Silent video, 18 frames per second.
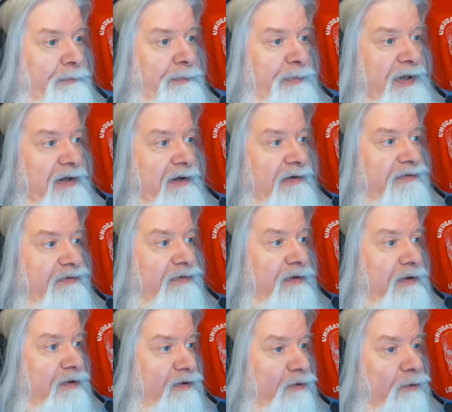Because
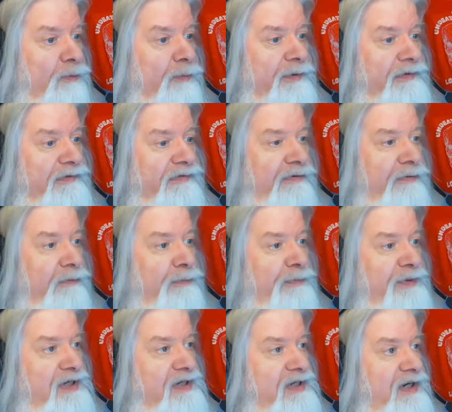the humans
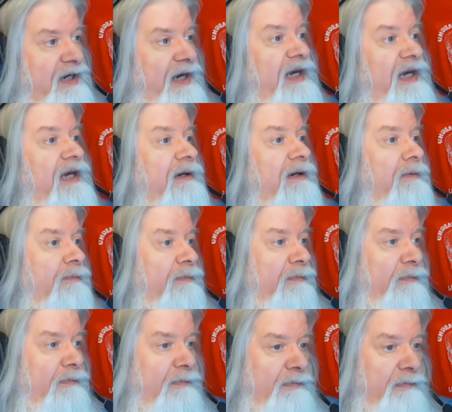who
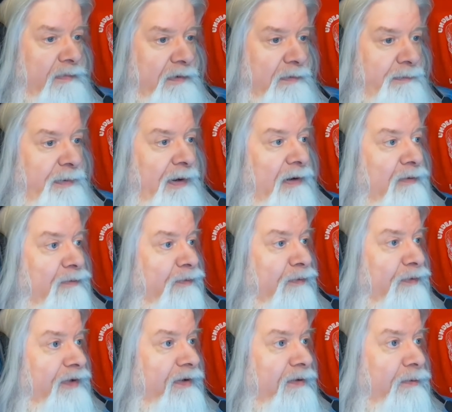became the
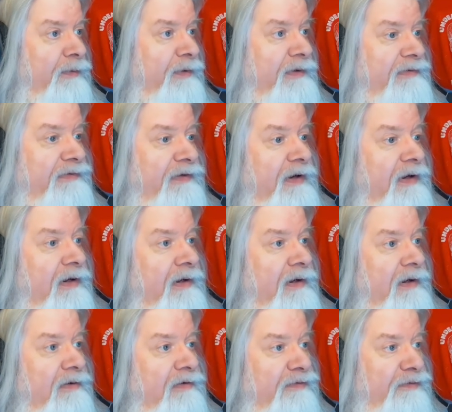powerful Netherese
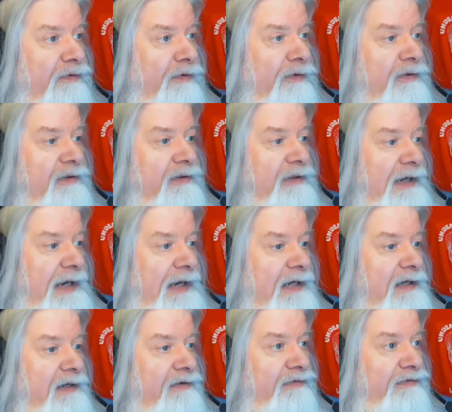started
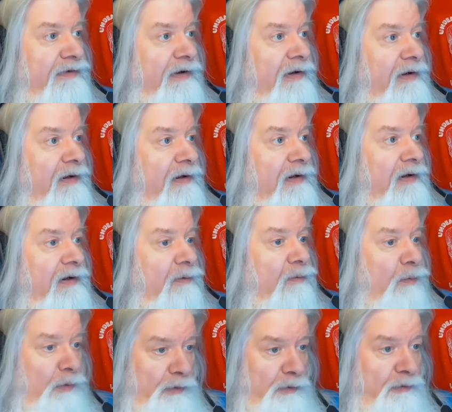as
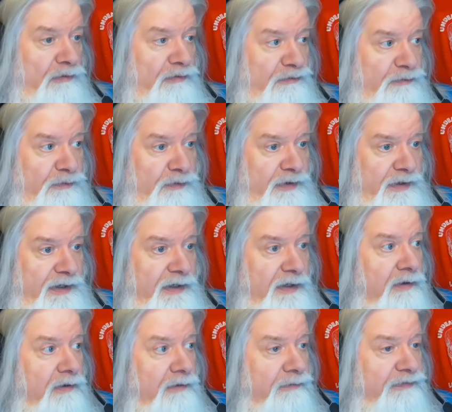workers for the
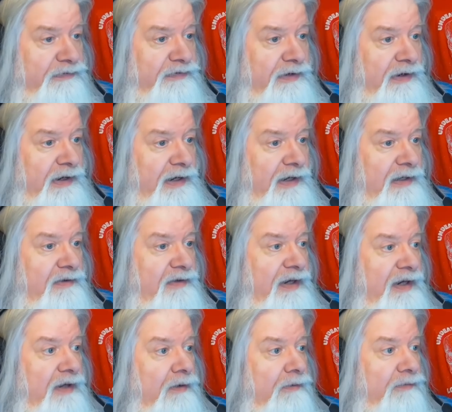elves, and
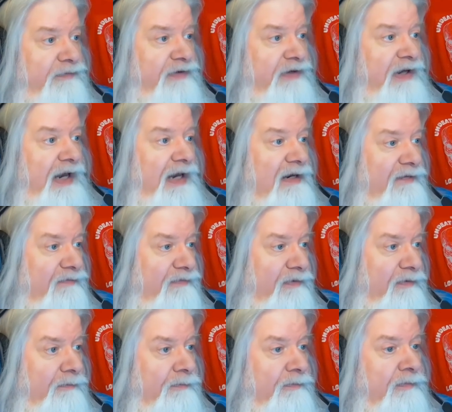the elves
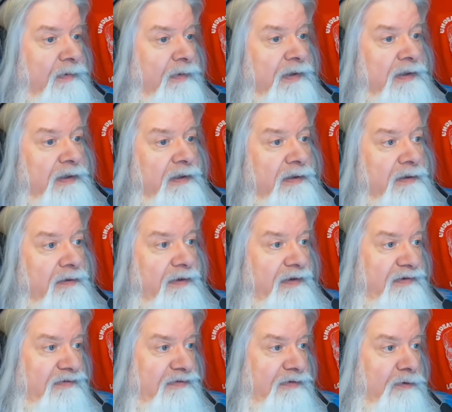gave them
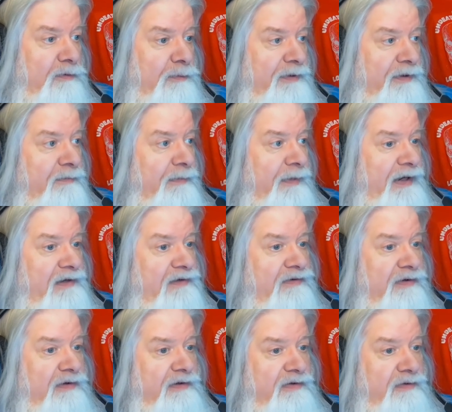this little bit of
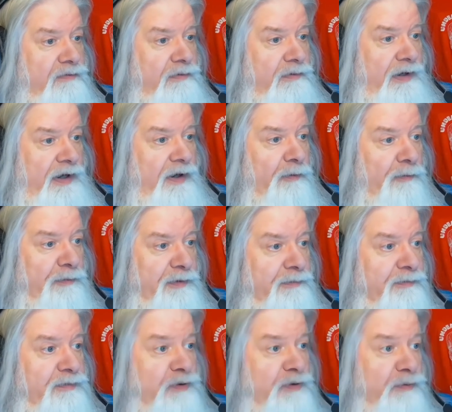magic to help
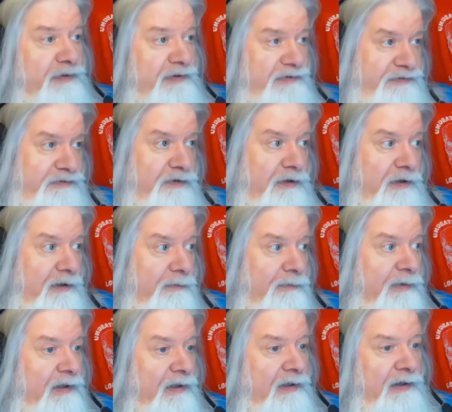them do this
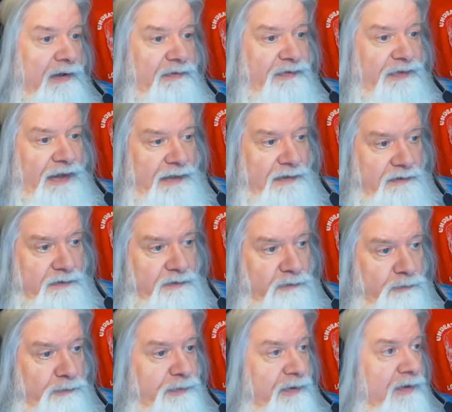job, and that
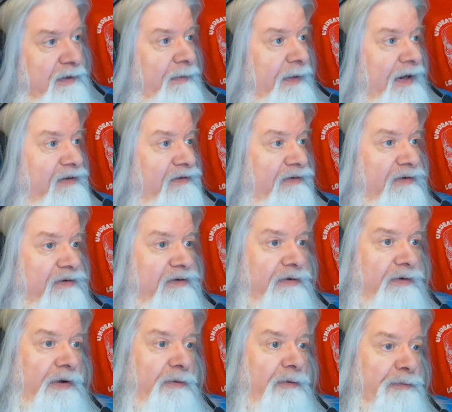little bit of magic
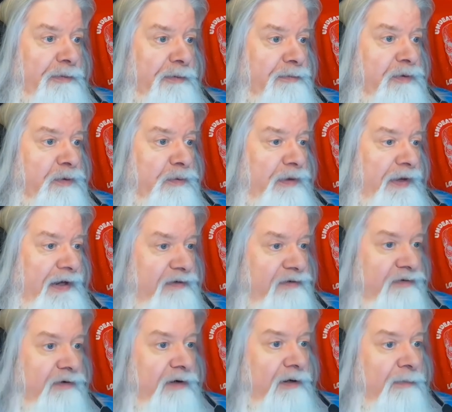to help them do
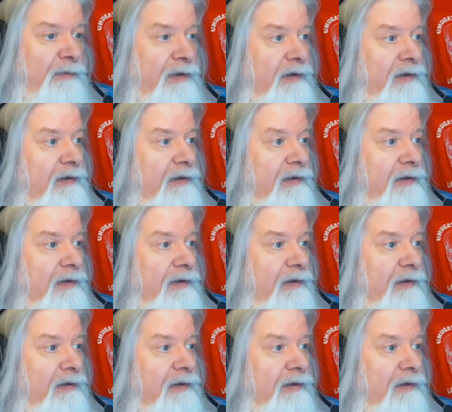that job.